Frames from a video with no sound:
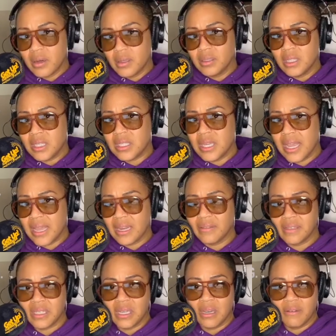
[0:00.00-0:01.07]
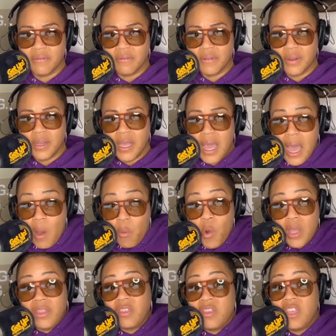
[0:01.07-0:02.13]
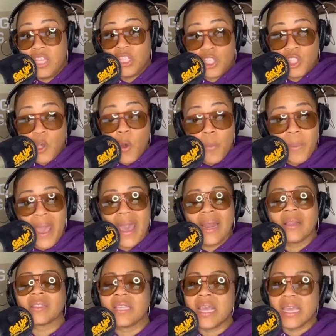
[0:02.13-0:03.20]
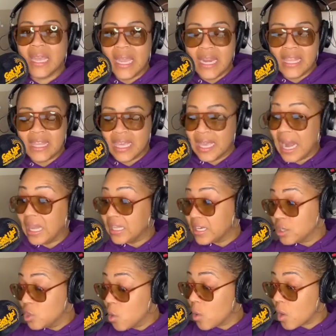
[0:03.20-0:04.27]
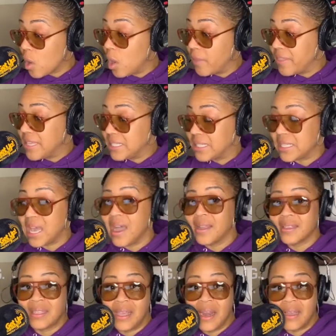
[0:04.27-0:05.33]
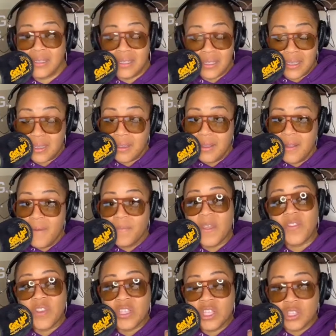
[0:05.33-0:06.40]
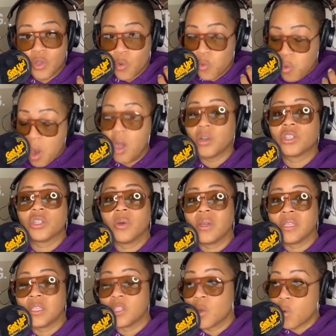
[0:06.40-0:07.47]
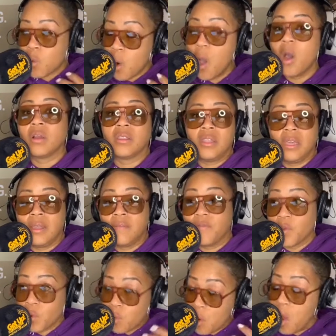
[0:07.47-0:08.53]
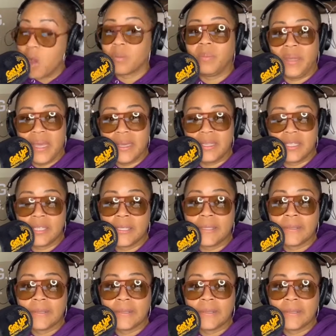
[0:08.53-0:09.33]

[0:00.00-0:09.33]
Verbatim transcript: this negative stuff. I want this so bad, I'll take anything. And I'll ignore all these signs that I see that this is the wrong choice, the wrong thing, the wrong place.